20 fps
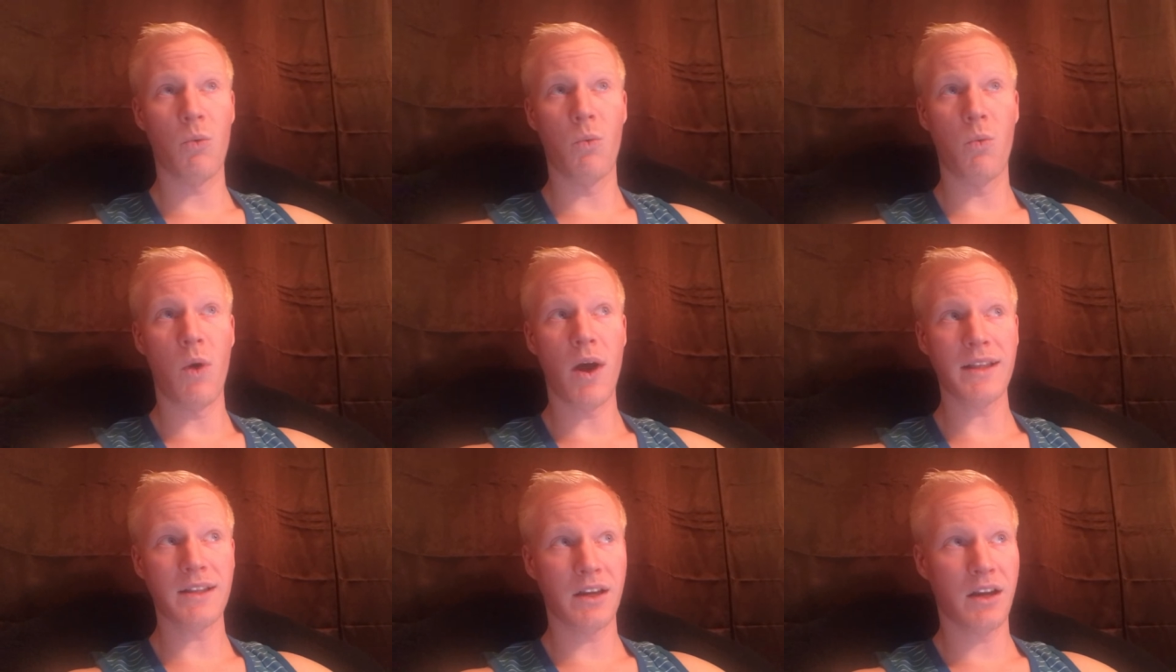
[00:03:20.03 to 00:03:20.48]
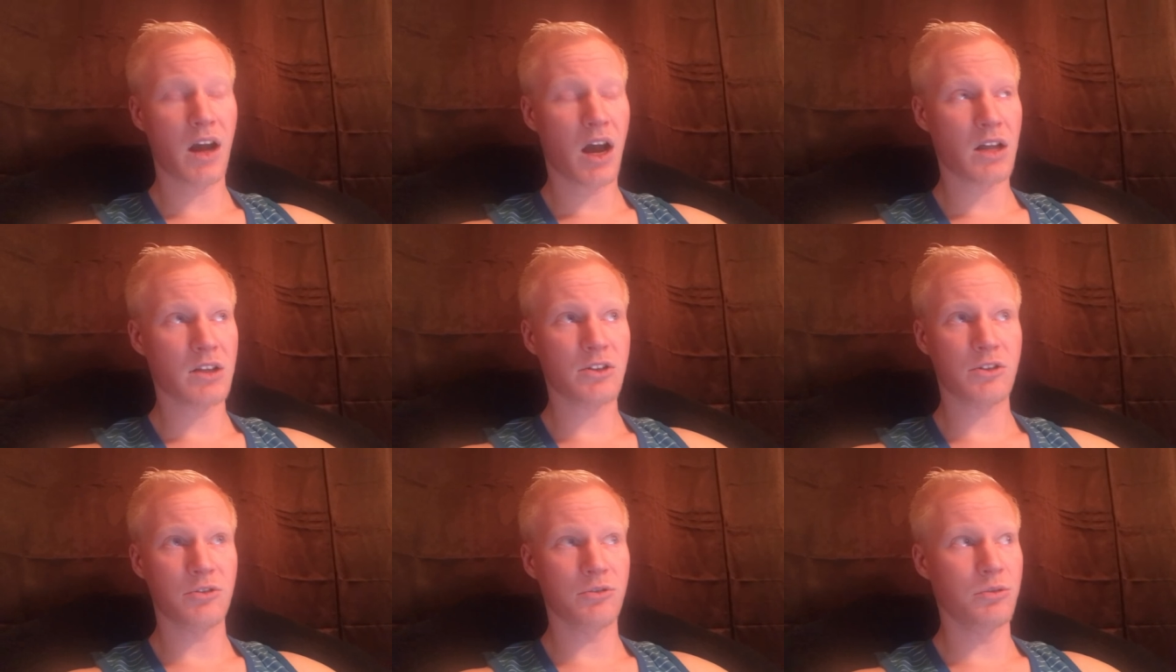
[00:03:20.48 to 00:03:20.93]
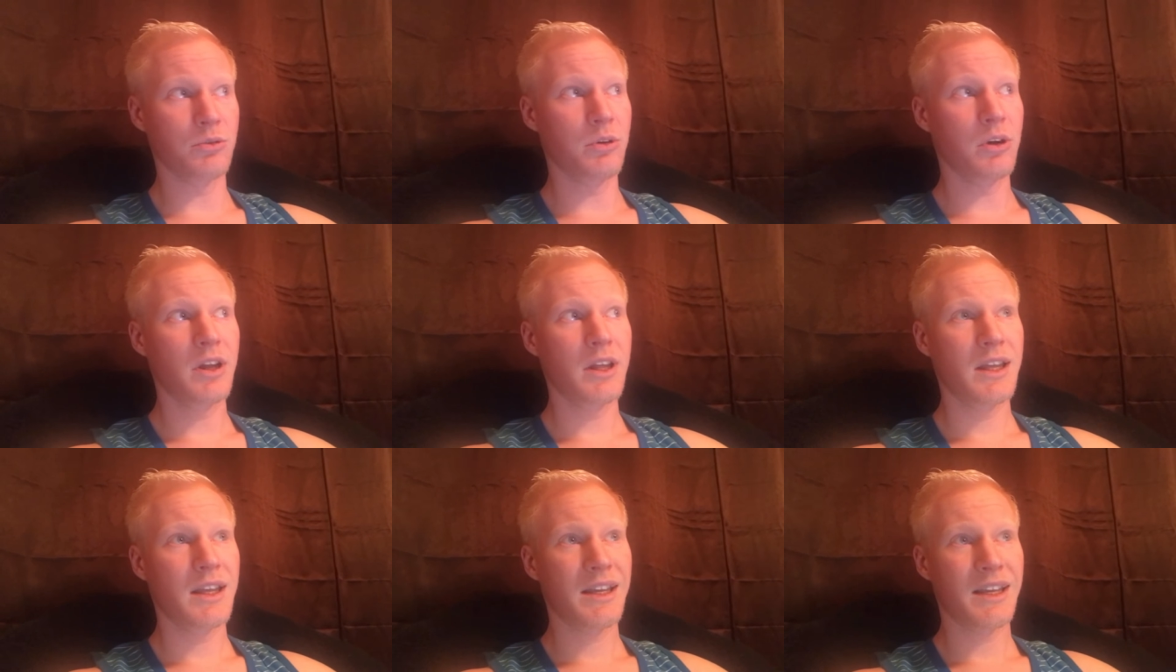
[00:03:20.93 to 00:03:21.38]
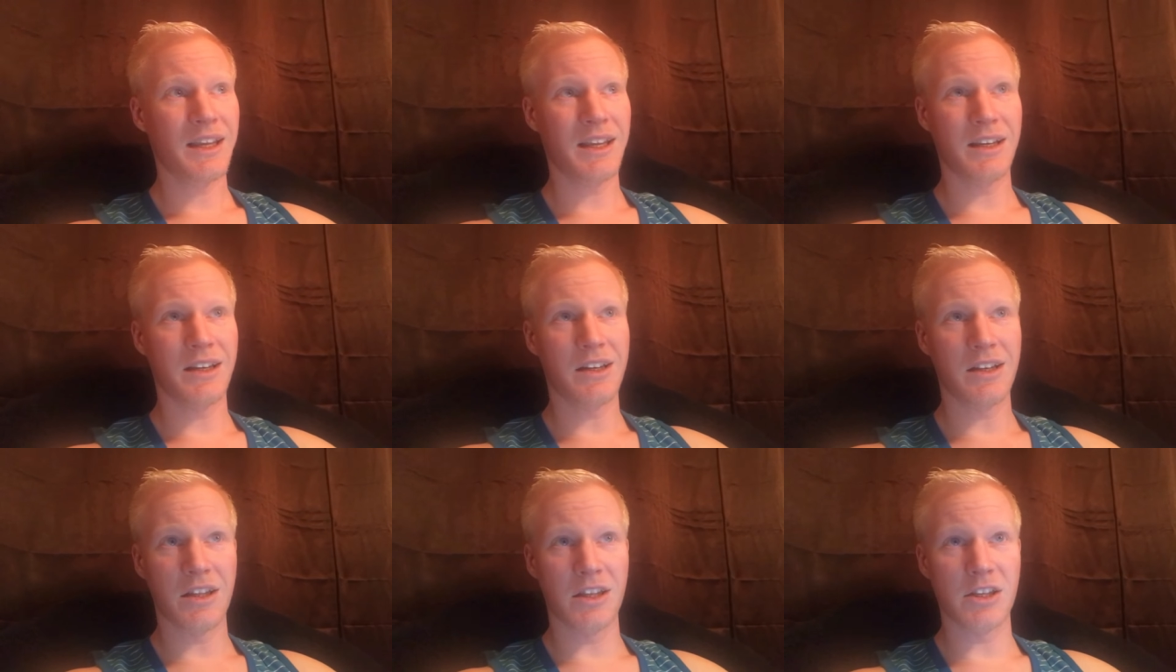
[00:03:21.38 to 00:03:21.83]
What got you
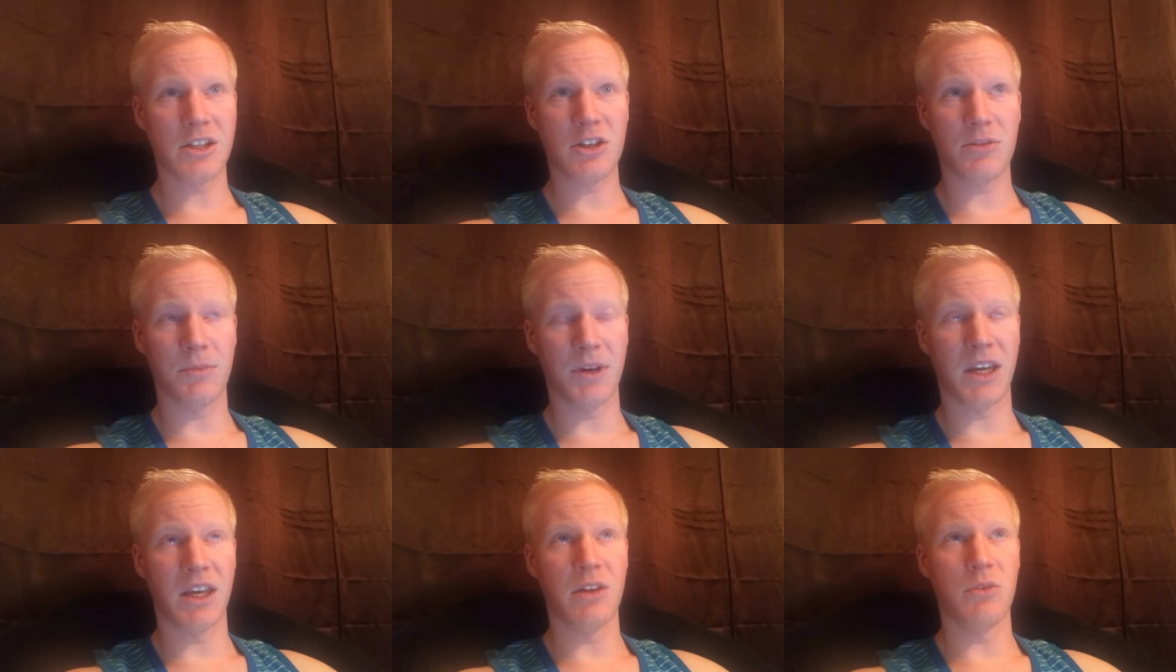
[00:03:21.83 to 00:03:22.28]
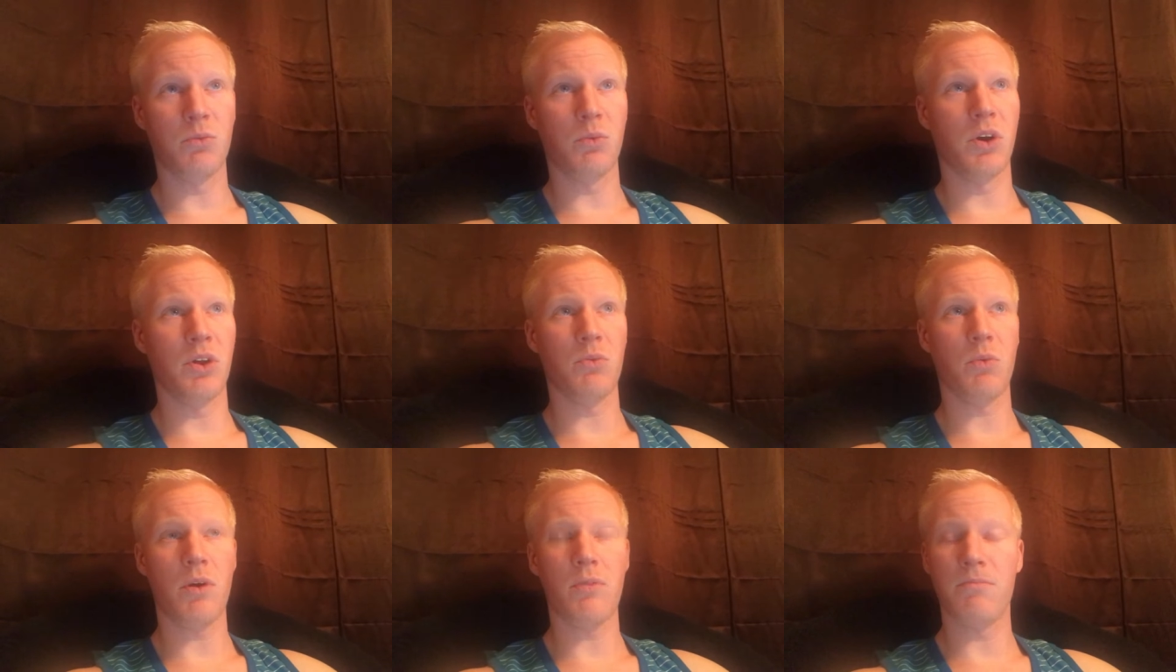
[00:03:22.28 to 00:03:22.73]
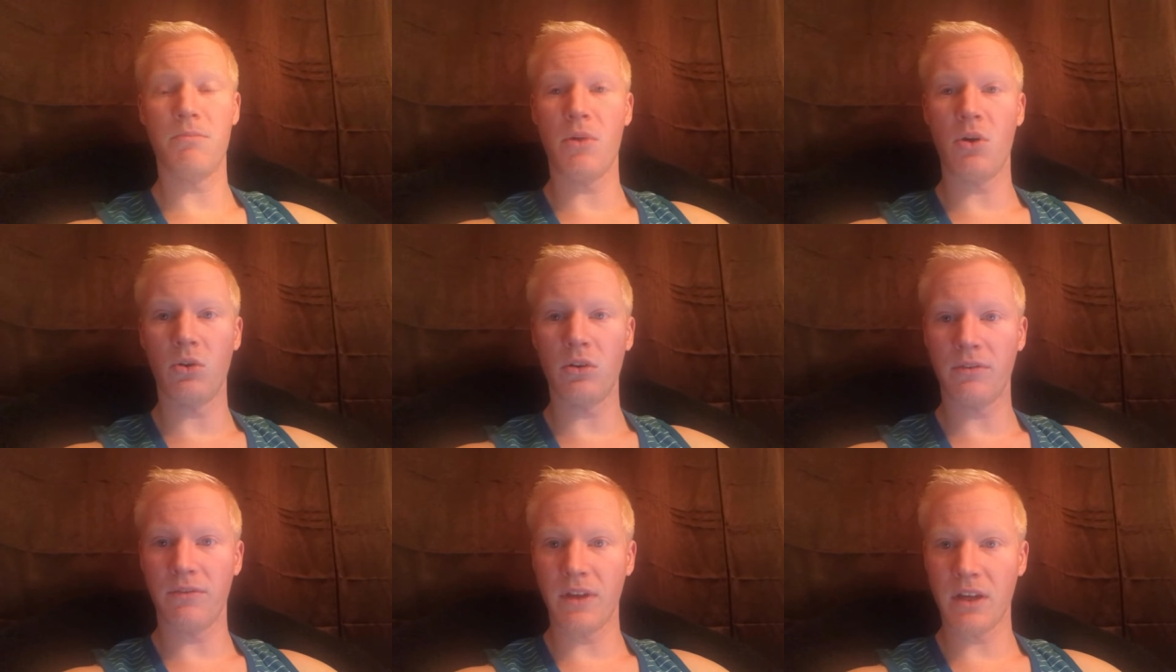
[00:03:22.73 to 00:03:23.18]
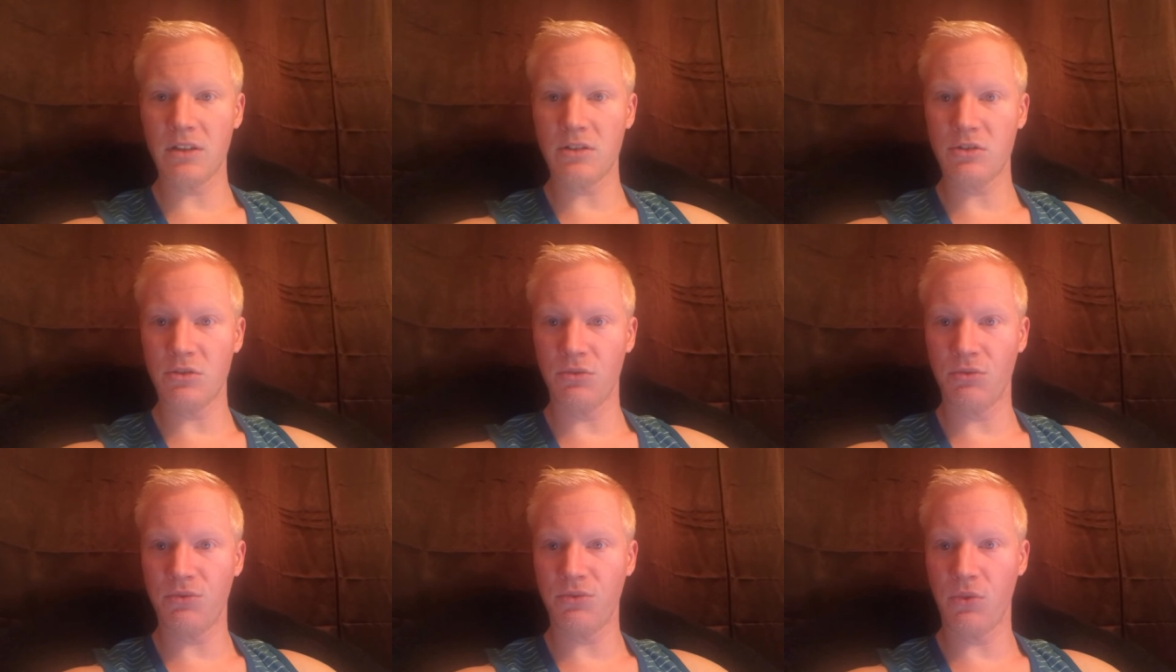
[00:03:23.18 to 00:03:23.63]
into this to begin with? What
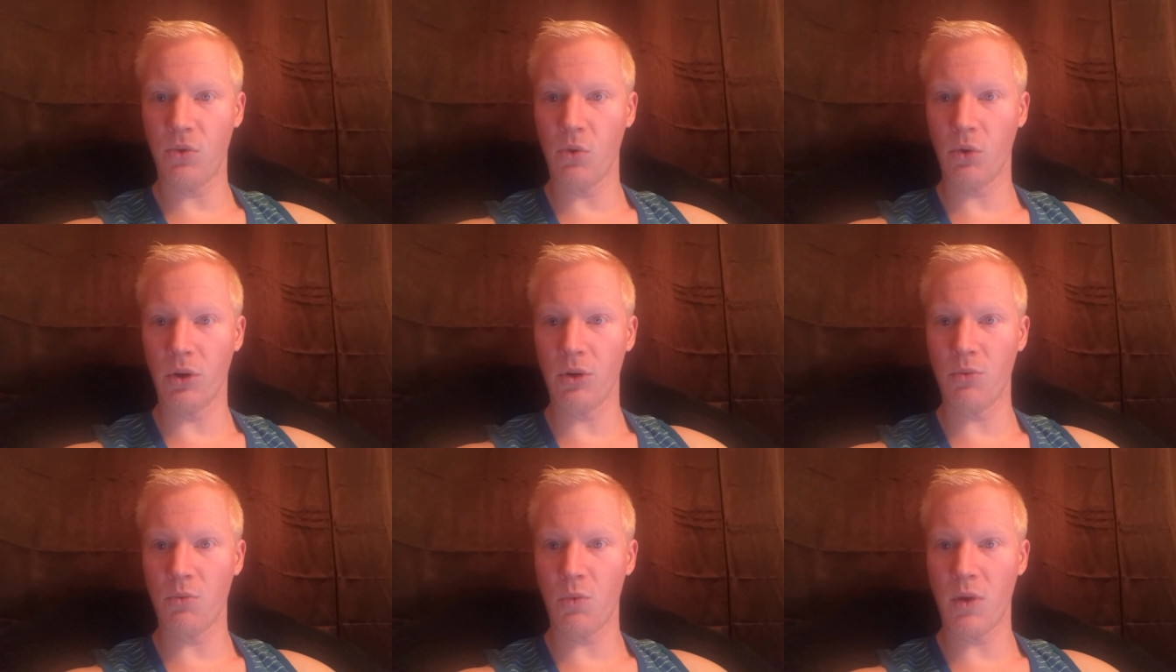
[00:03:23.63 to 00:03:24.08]
motivates you for it?